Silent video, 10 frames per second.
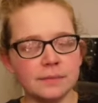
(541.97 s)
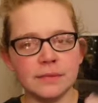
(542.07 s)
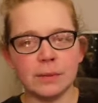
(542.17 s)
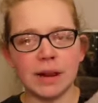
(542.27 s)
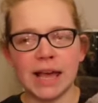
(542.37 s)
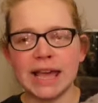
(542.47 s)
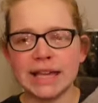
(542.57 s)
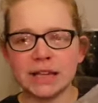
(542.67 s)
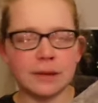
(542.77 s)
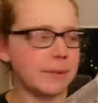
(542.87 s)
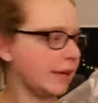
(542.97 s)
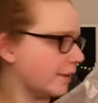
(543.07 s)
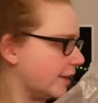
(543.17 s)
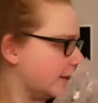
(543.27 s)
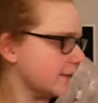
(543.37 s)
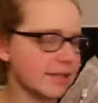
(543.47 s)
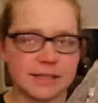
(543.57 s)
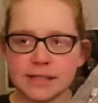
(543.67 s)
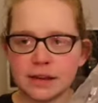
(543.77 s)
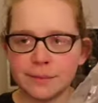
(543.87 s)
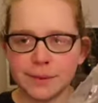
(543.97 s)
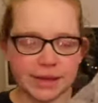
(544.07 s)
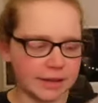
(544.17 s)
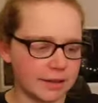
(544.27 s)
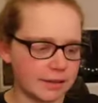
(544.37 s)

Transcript: They were like 89p, I think, 69p.